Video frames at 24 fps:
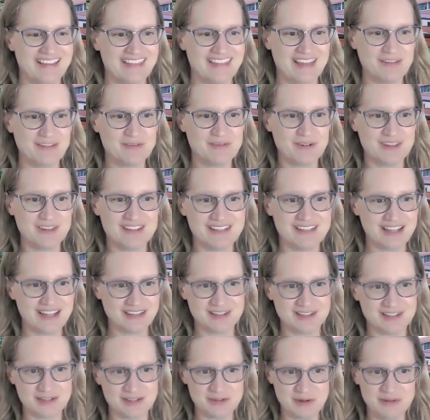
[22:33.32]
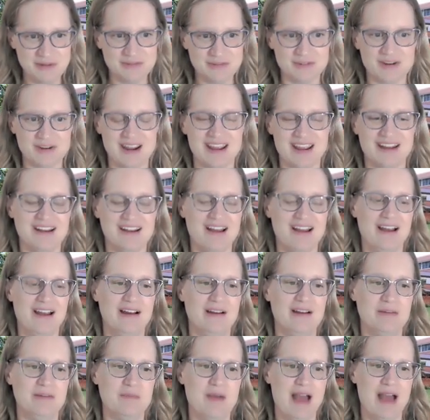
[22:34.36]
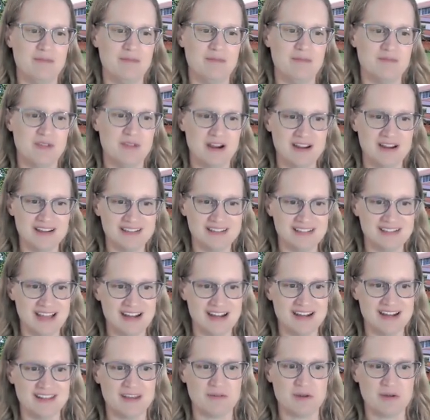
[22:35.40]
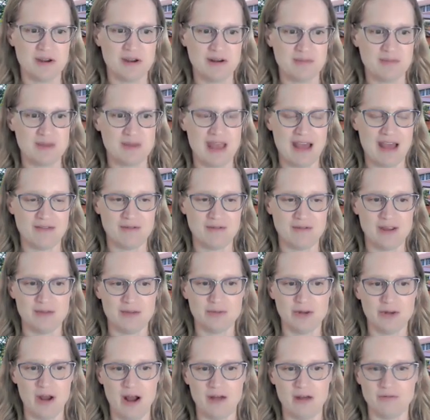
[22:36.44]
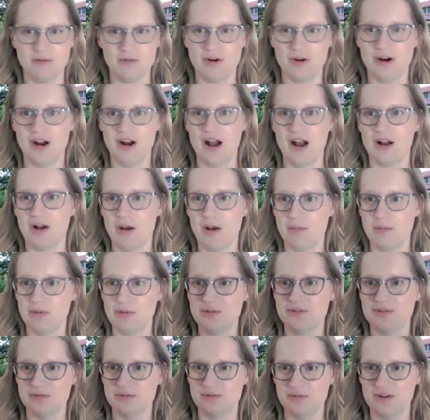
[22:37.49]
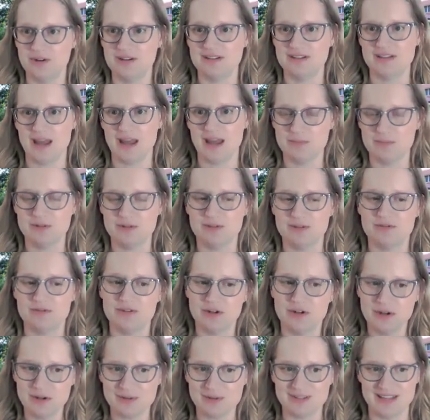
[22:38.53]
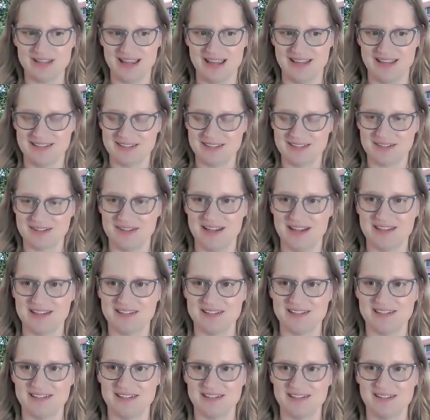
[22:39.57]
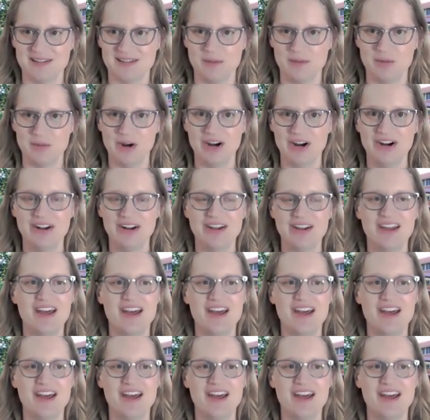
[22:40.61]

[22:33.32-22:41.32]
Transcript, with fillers: then for the 10th to 12th grade, I'm very excited that we're going to be able to offer a couple different types of neuroscience classes this summer.